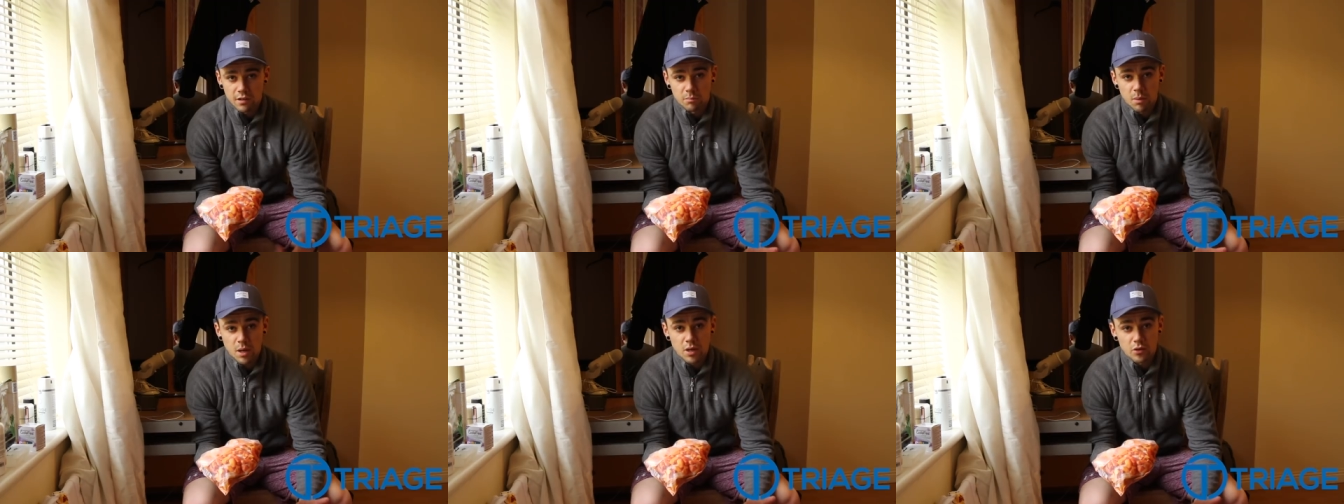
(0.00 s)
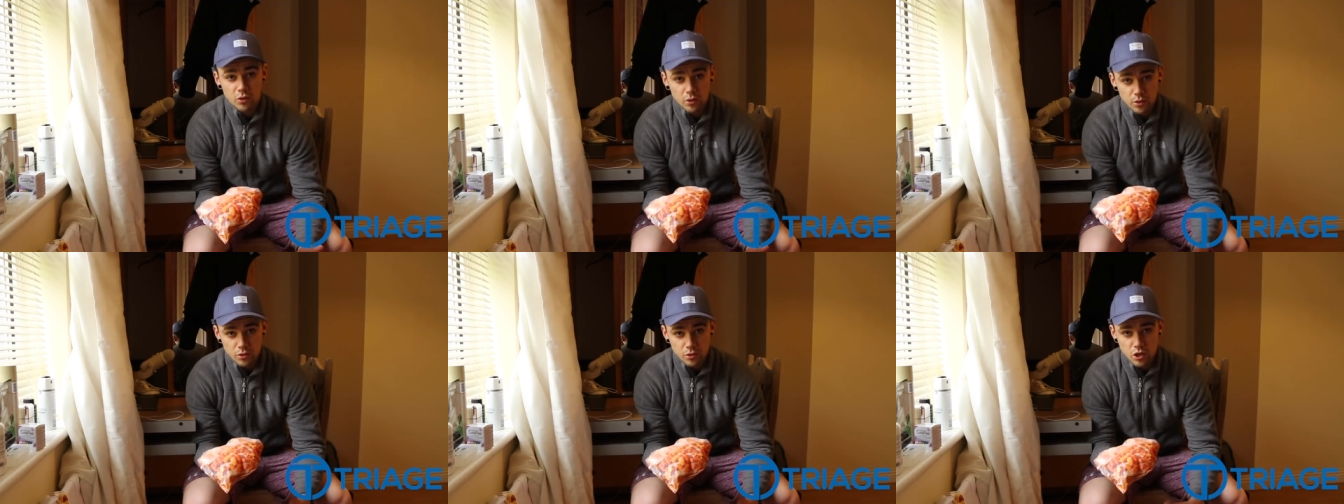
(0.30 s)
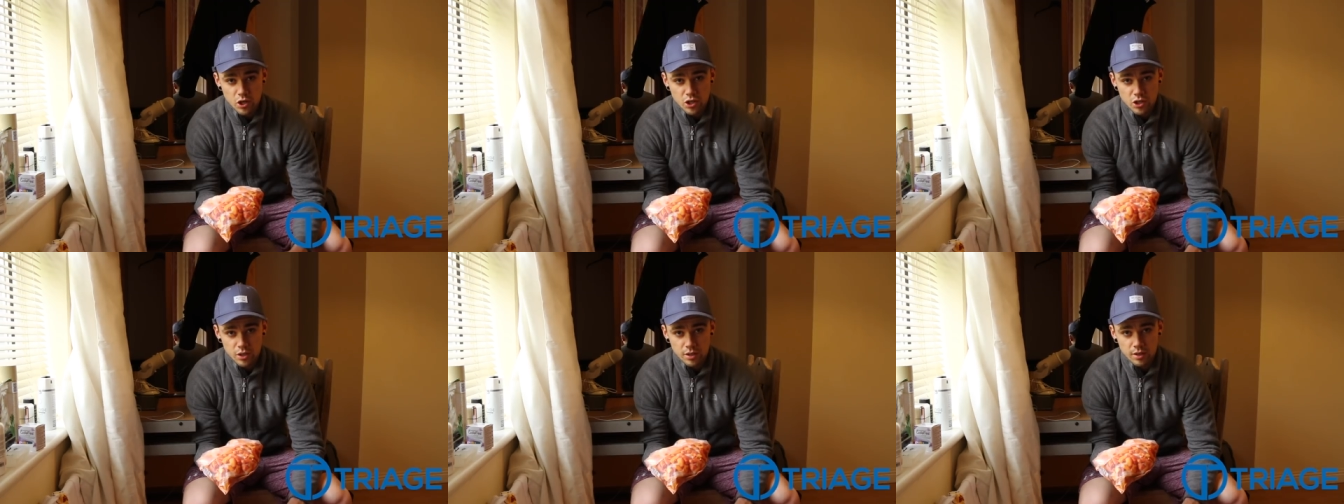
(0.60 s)
of
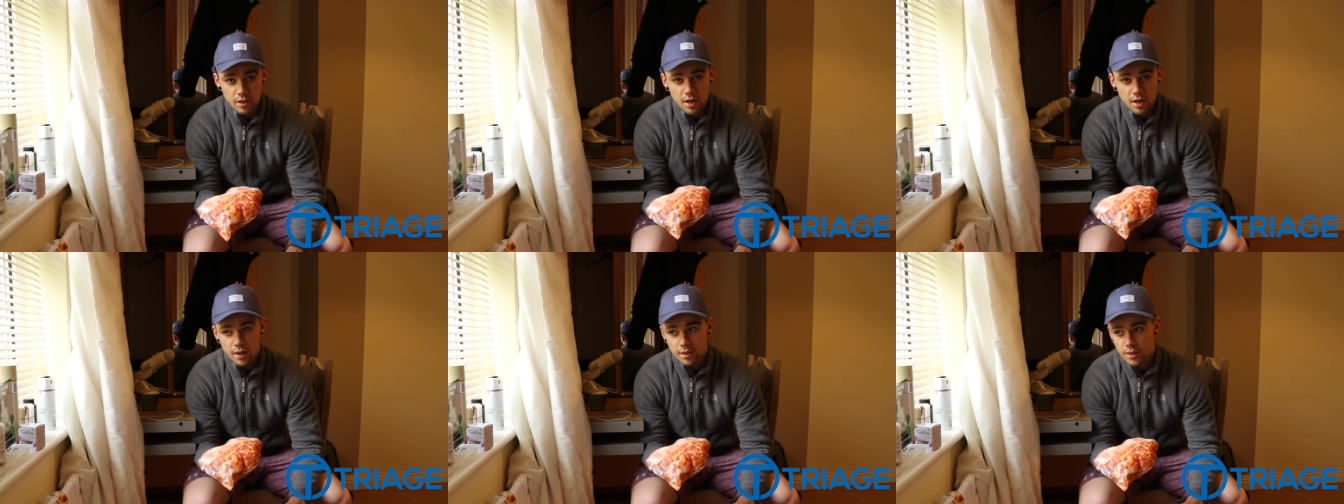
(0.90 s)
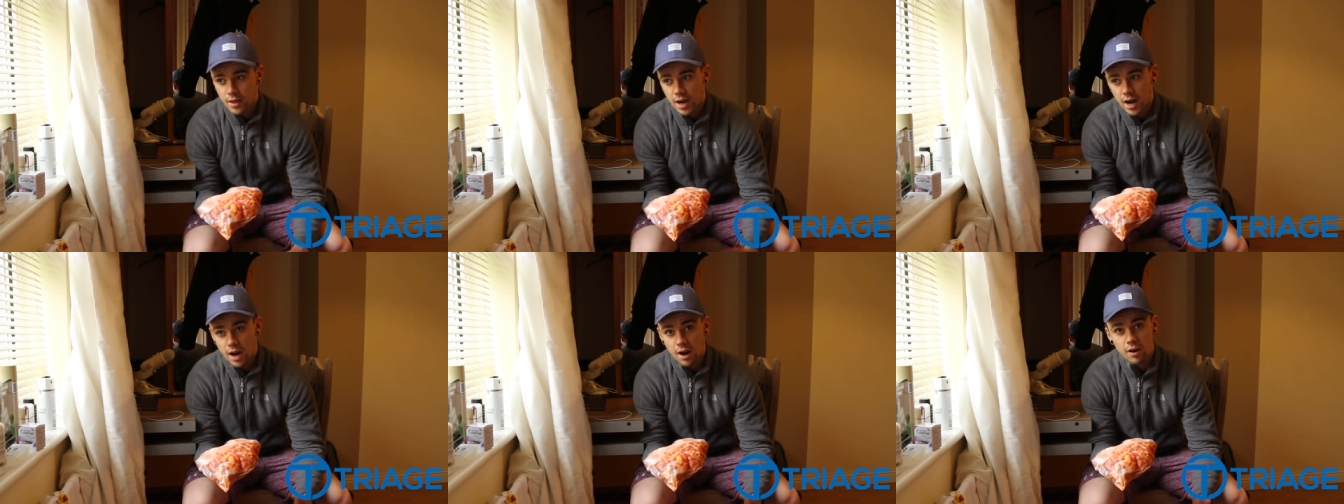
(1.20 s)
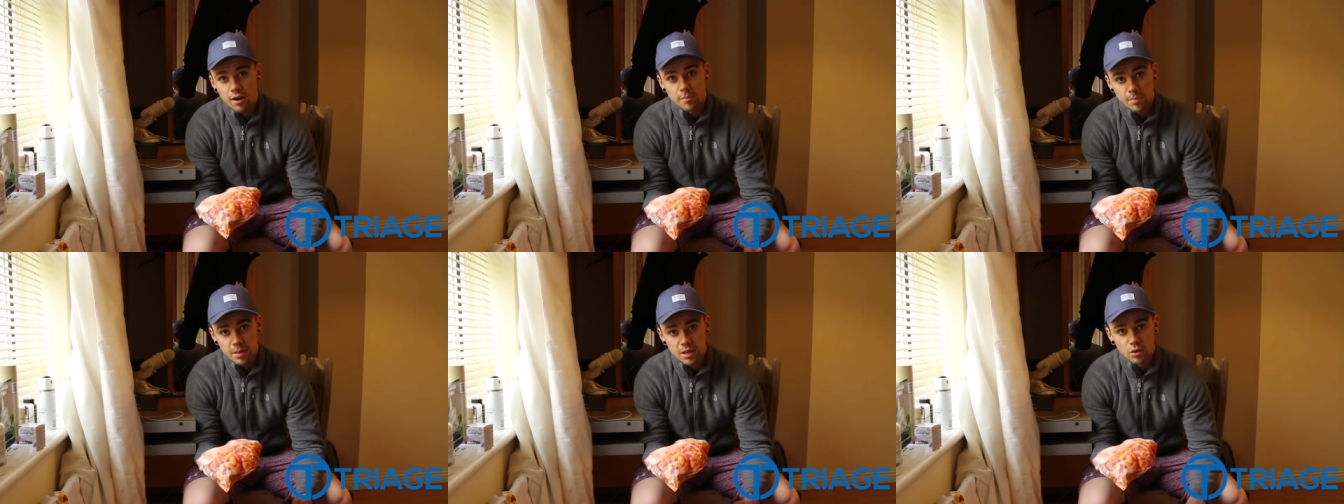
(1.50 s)
micronutrition that
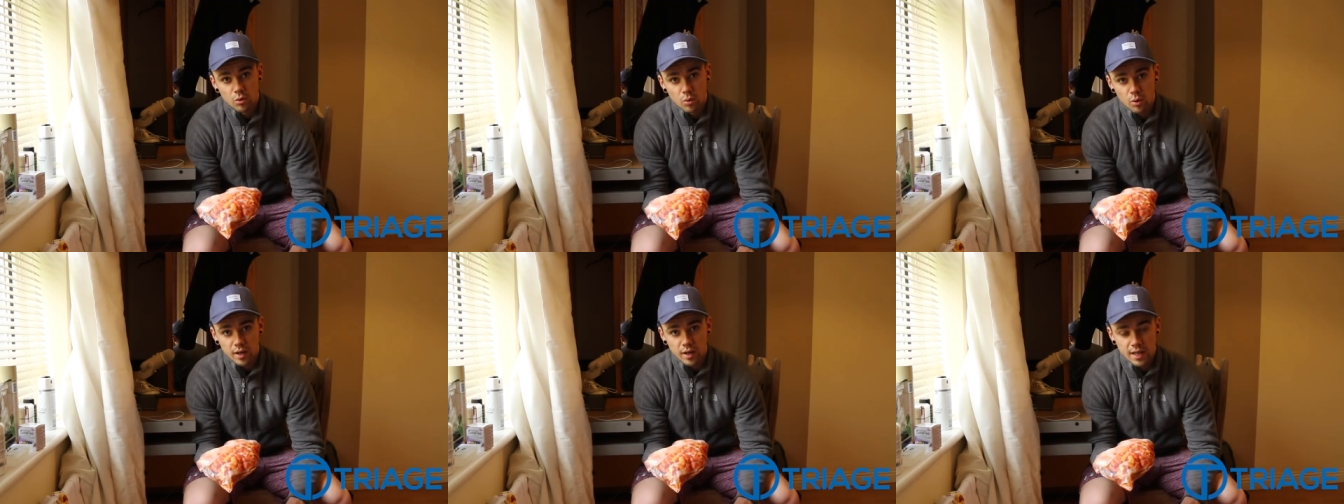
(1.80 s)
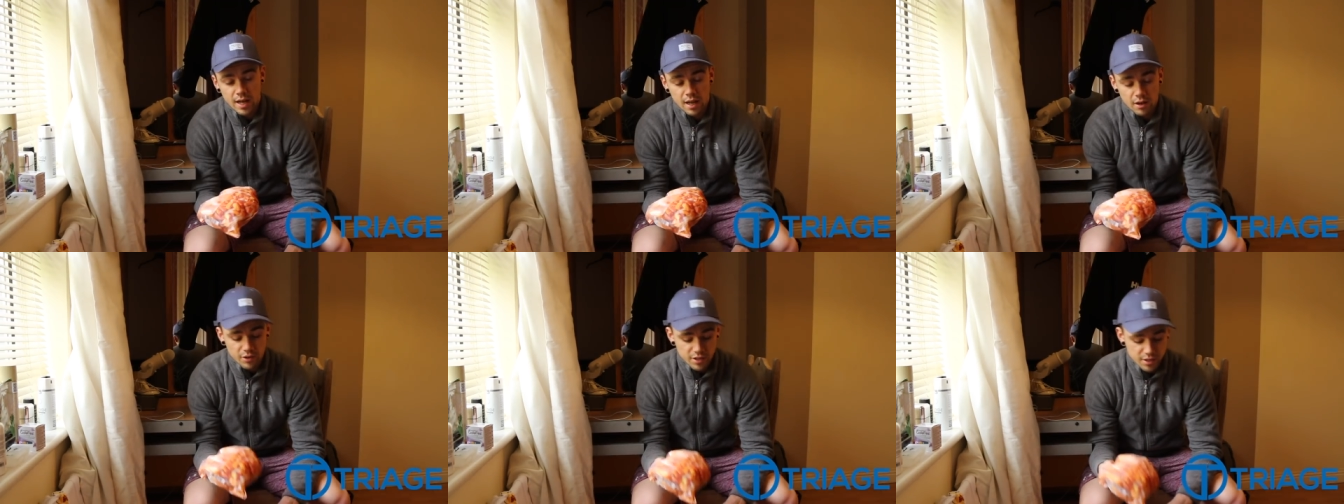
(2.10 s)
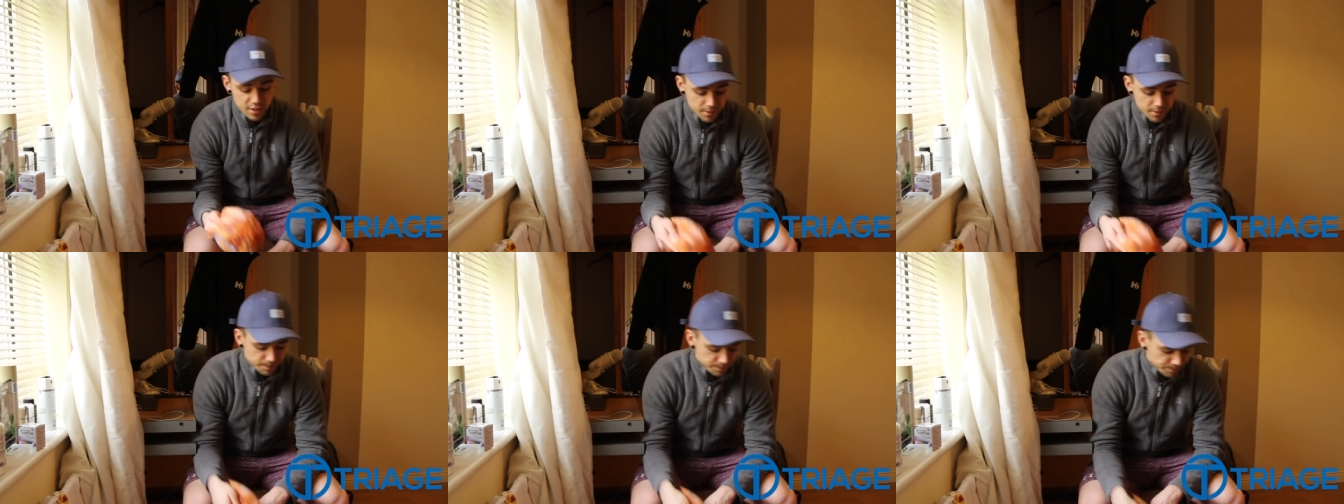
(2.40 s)
are a bit lower in
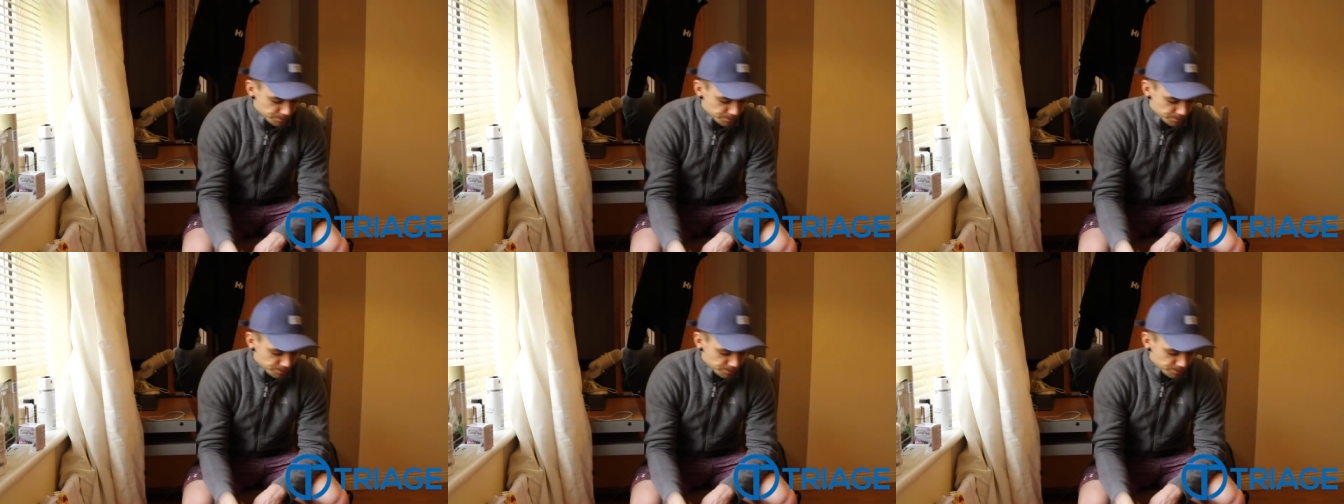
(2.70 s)
calories.